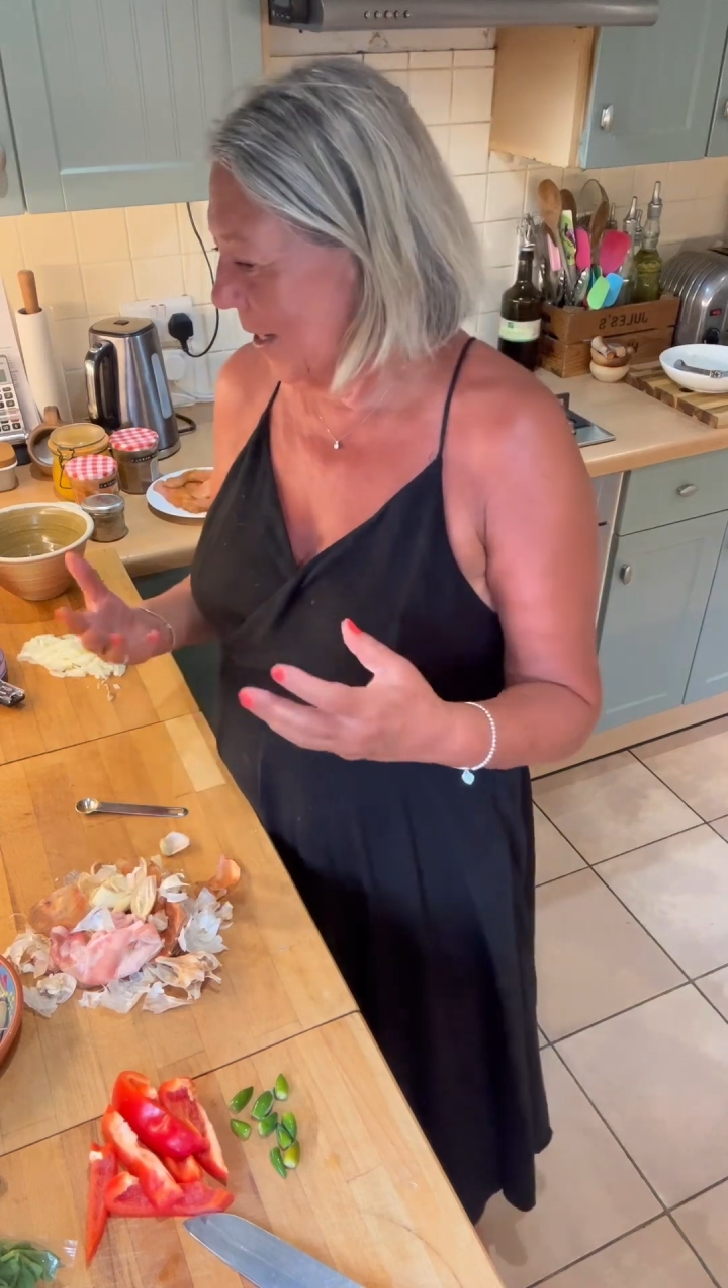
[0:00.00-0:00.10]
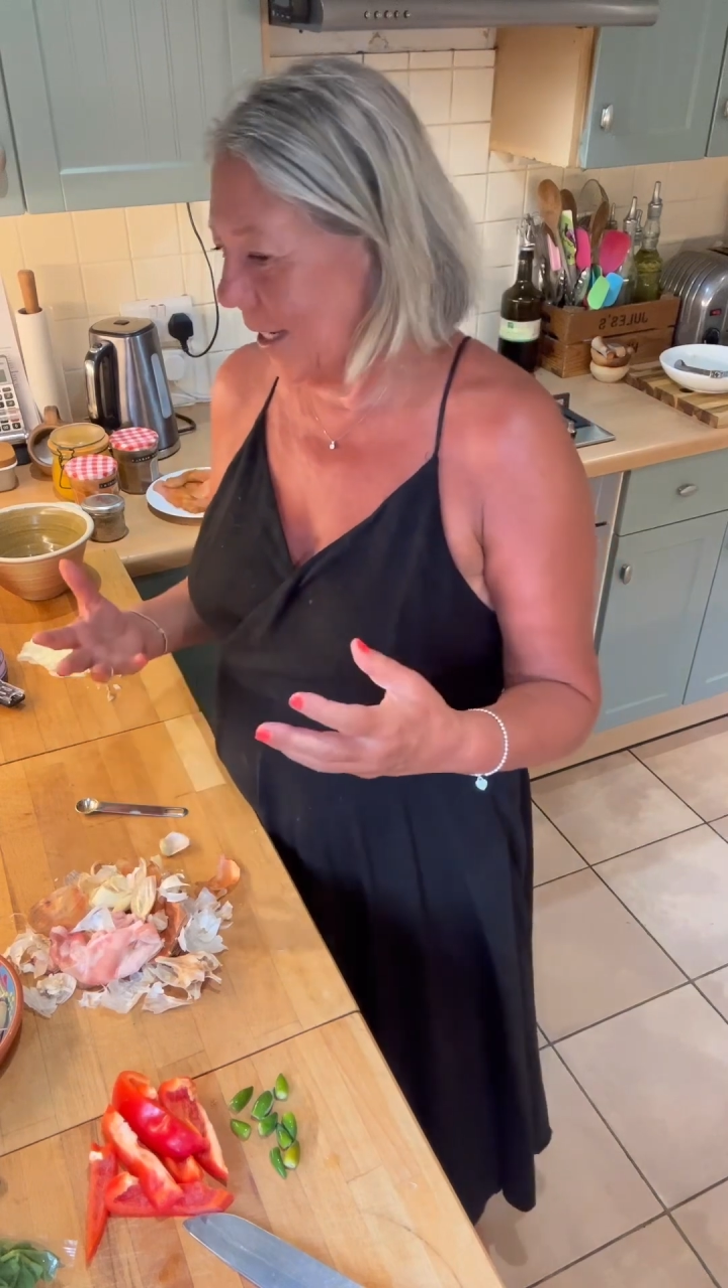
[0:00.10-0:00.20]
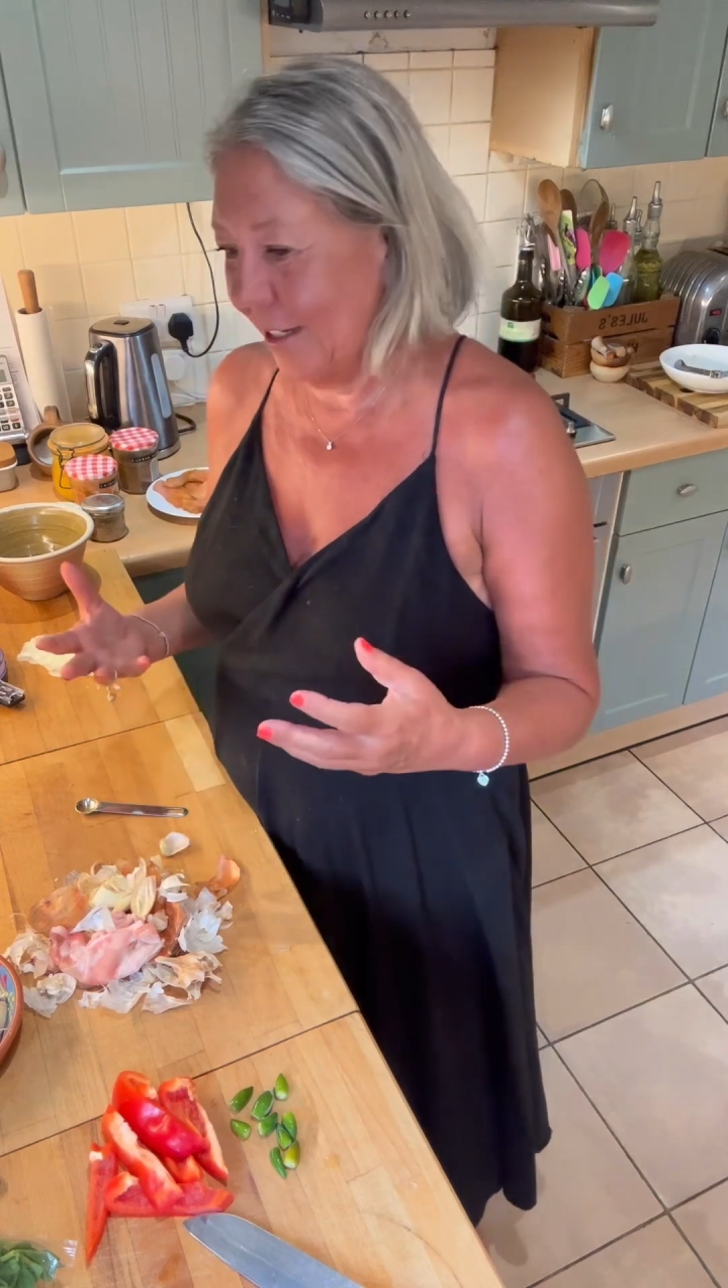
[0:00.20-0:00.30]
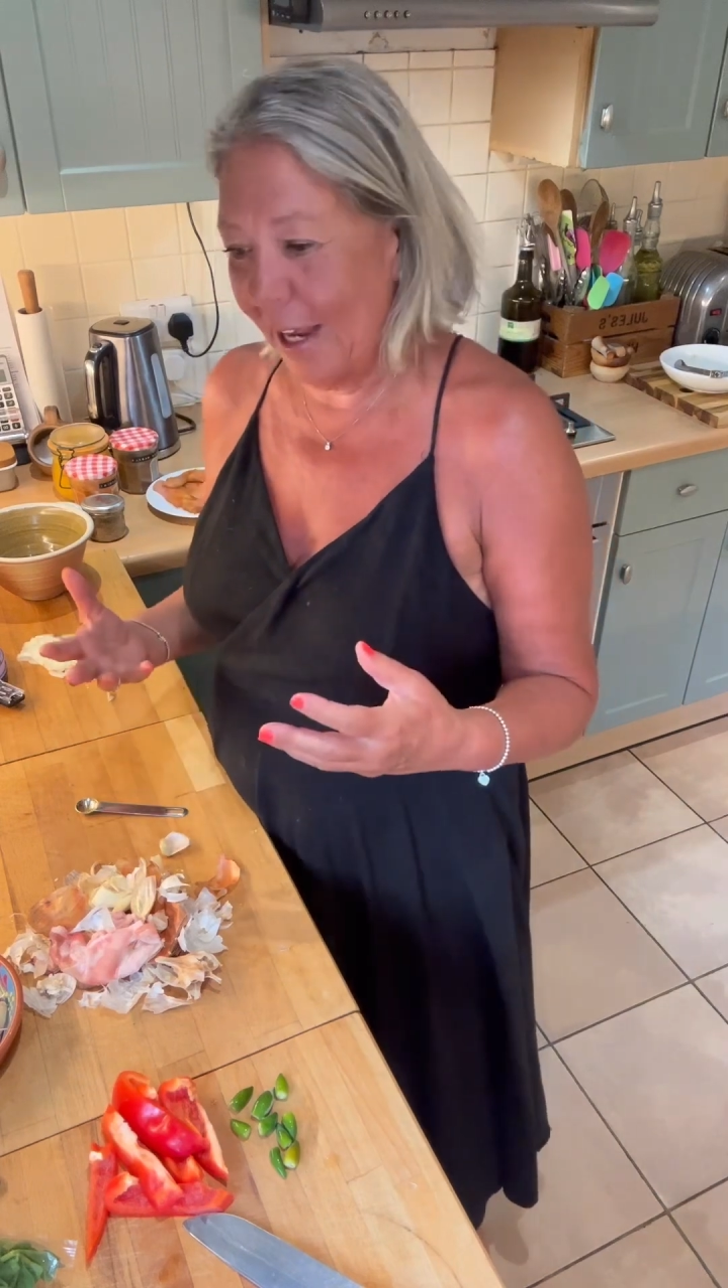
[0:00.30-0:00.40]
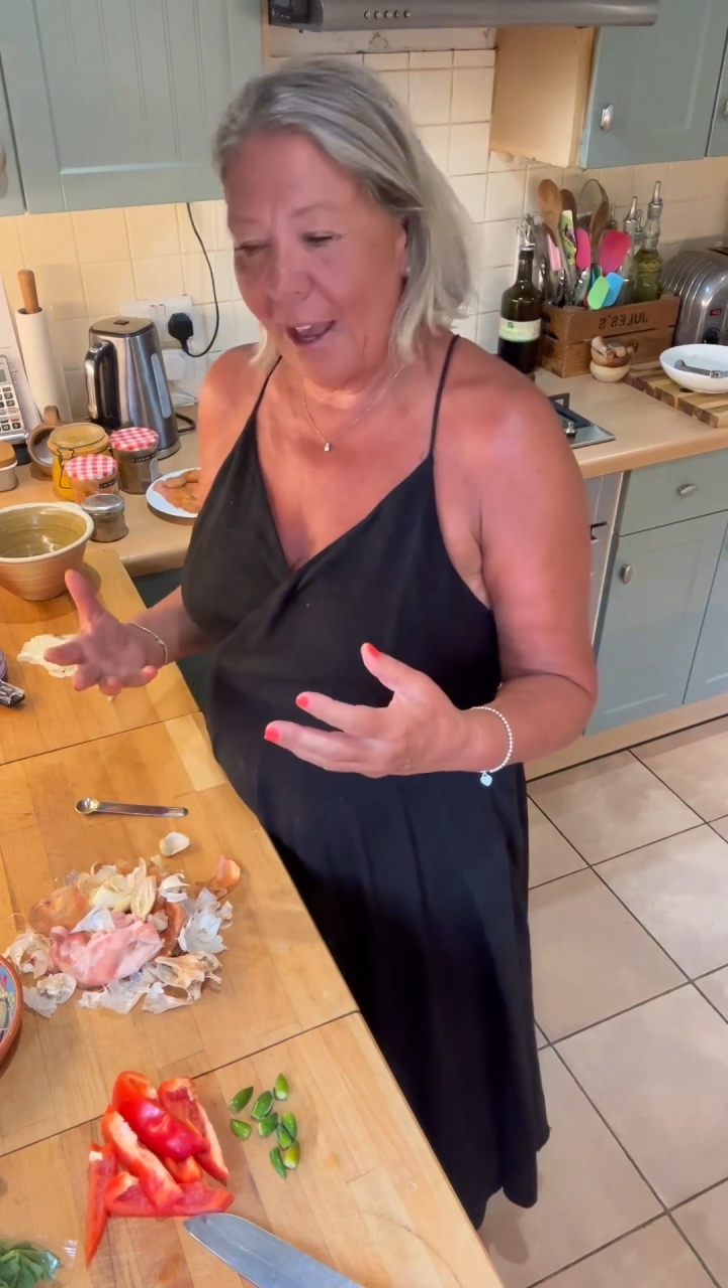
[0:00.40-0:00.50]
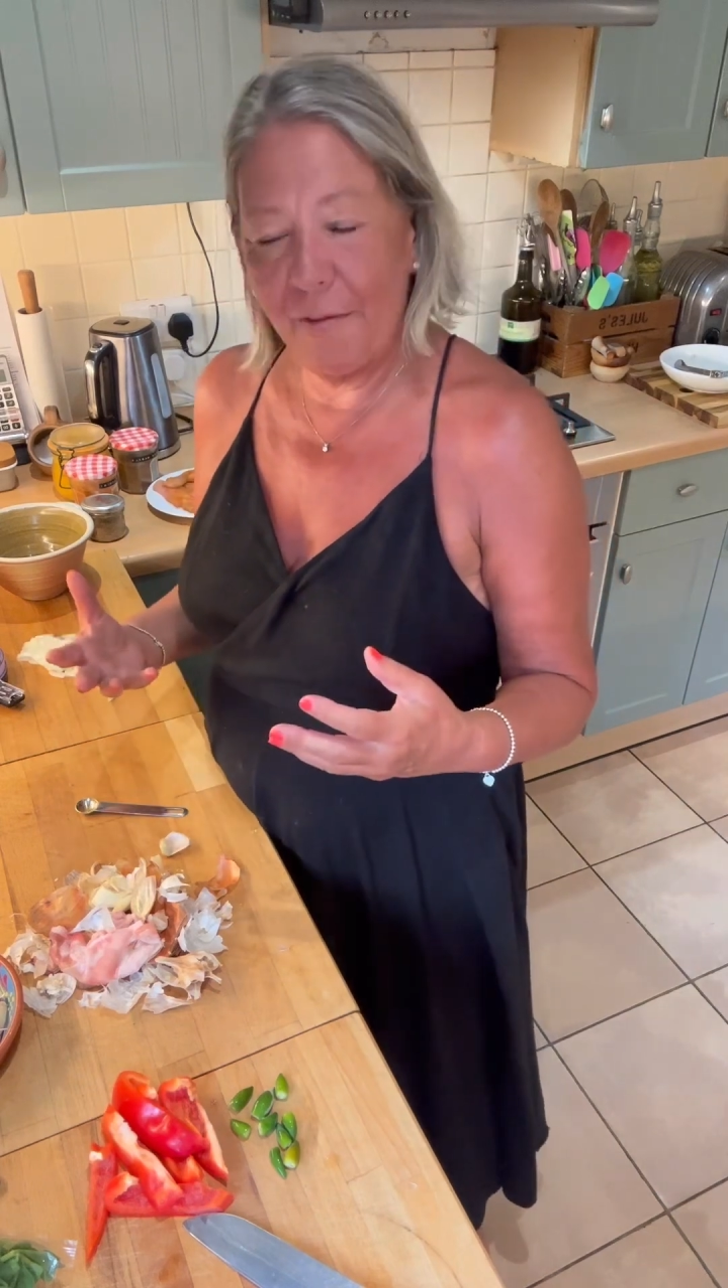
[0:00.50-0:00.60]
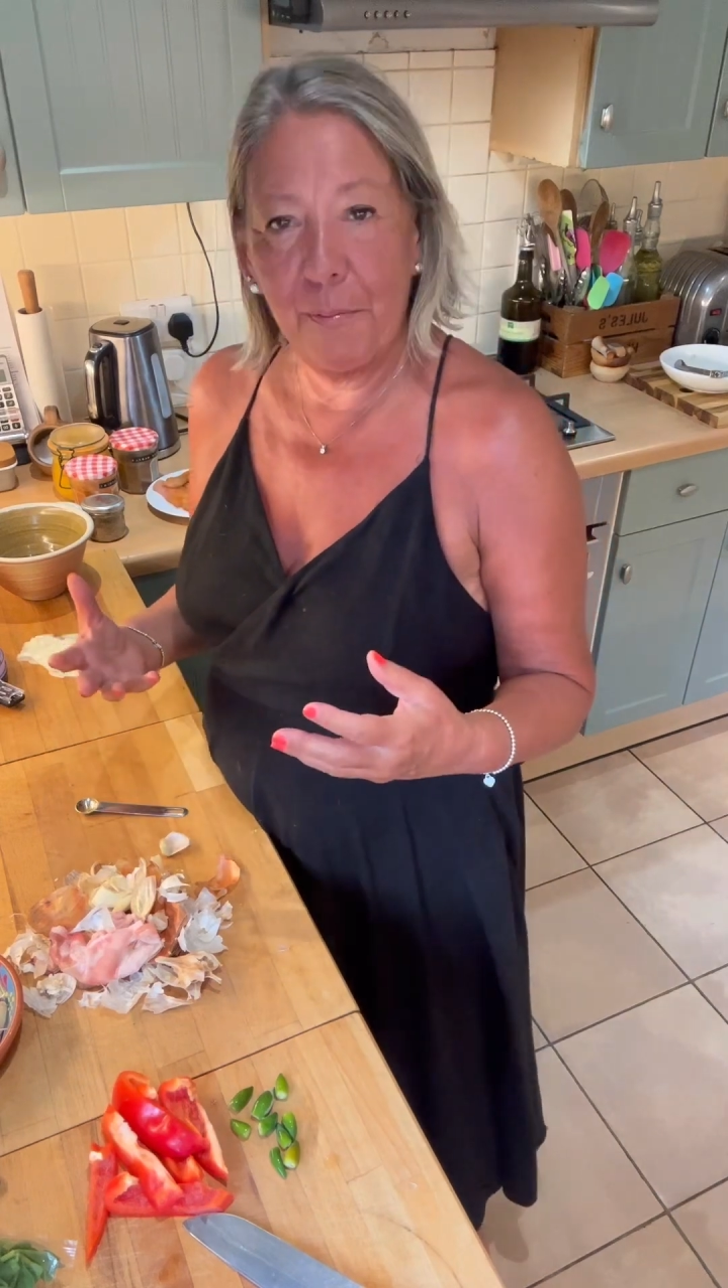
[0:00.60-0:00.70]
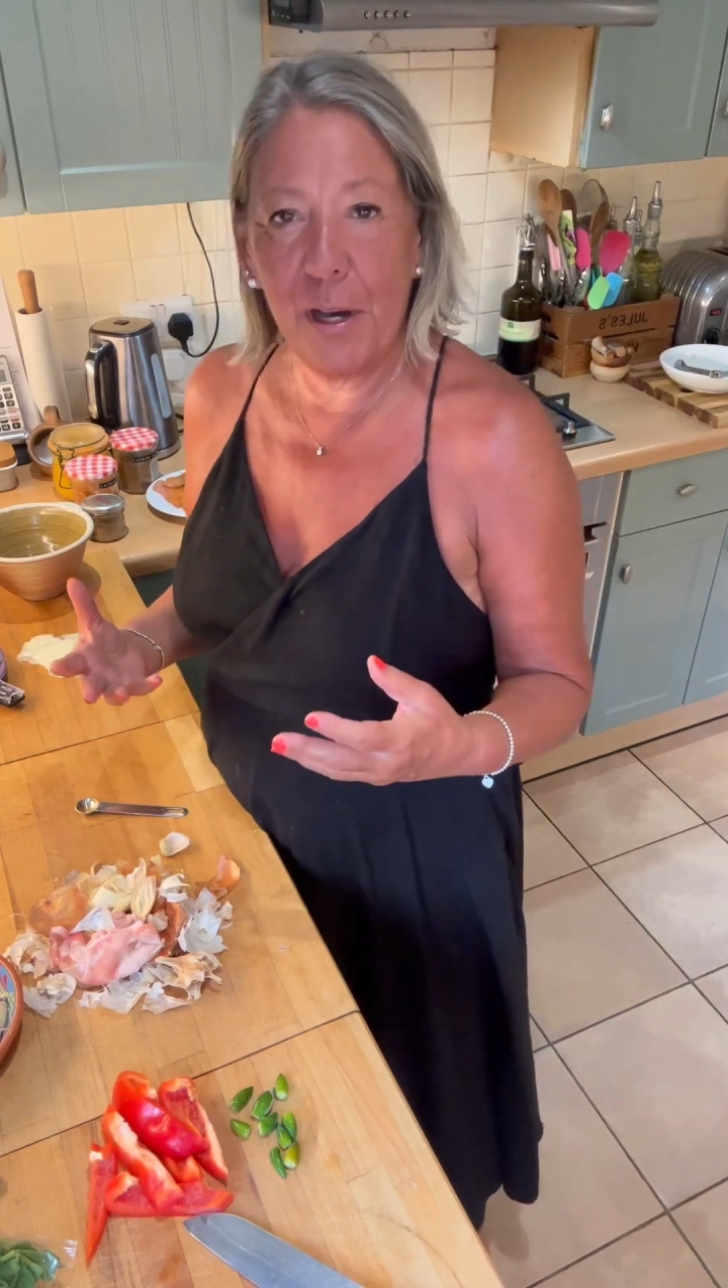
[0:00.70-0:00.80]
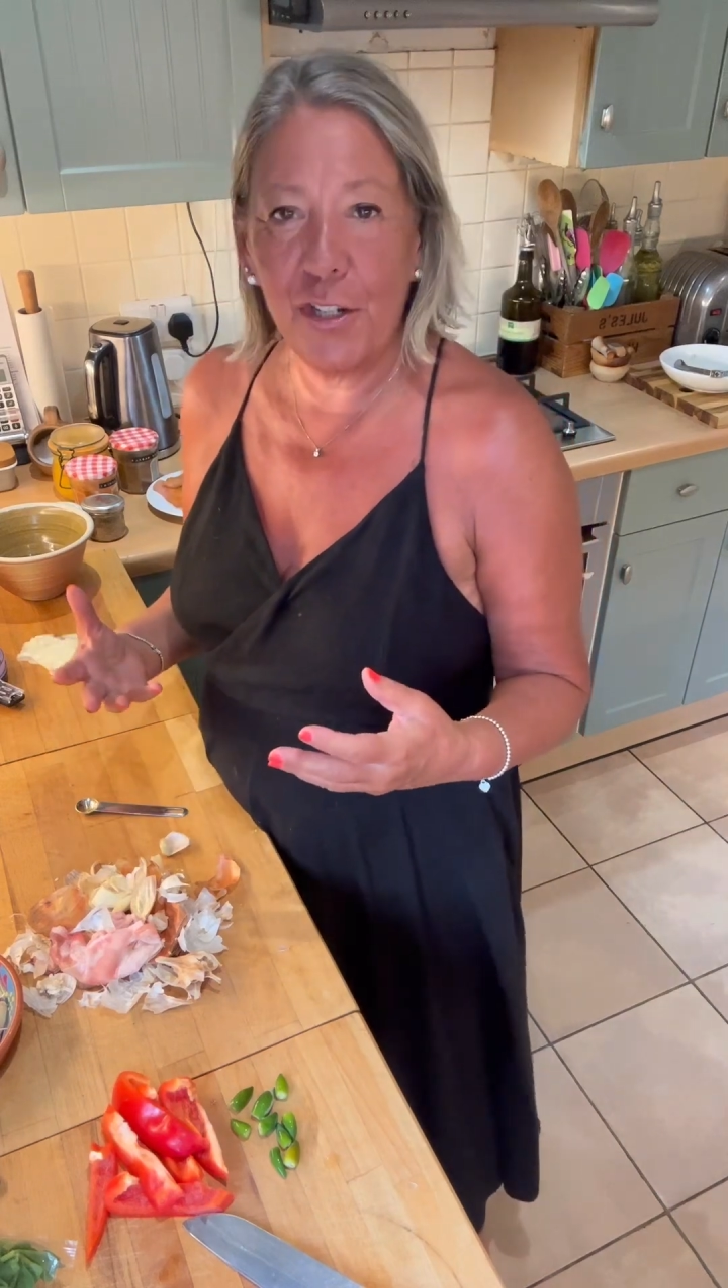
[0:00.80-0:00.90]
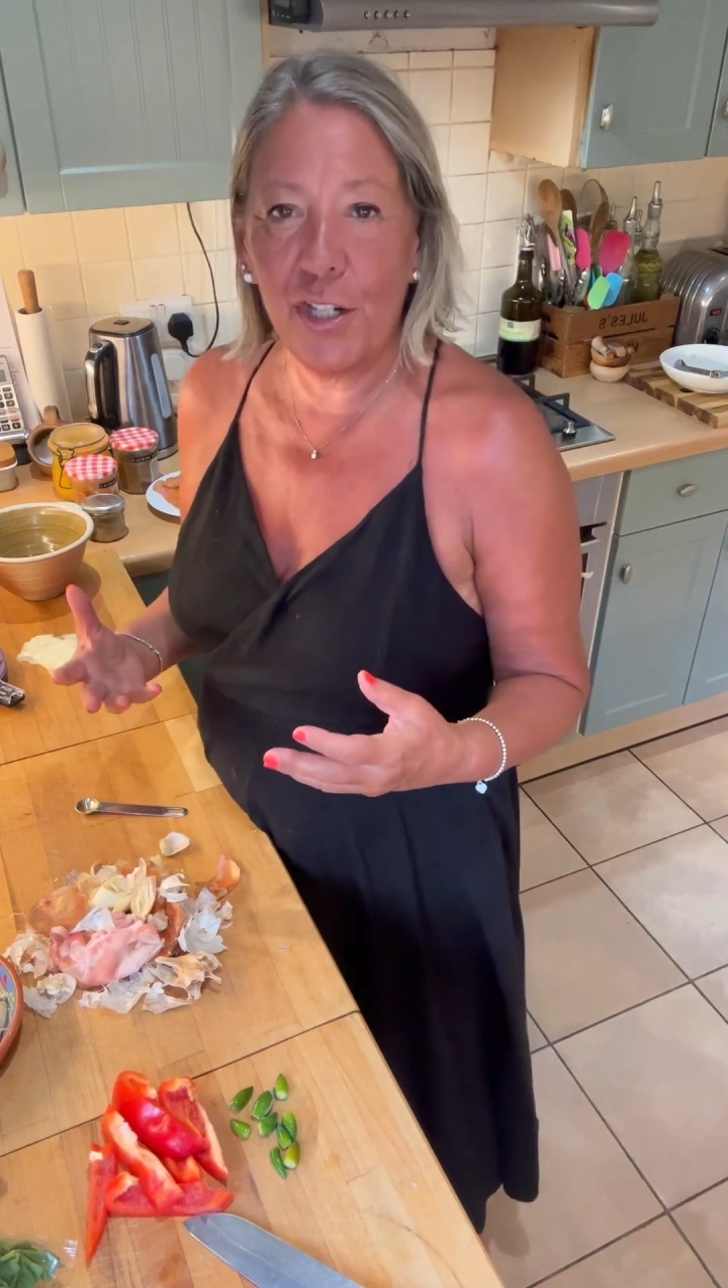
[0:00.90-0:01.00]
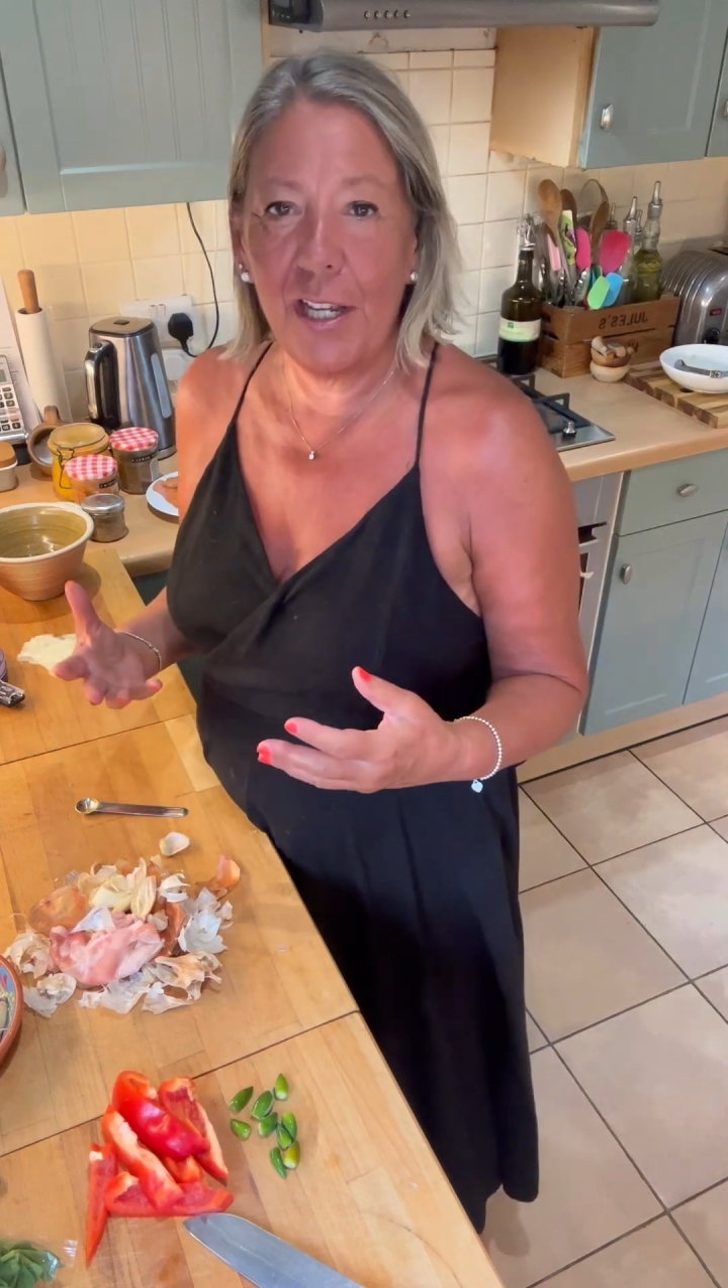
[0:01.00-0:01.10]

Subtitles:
didn't have much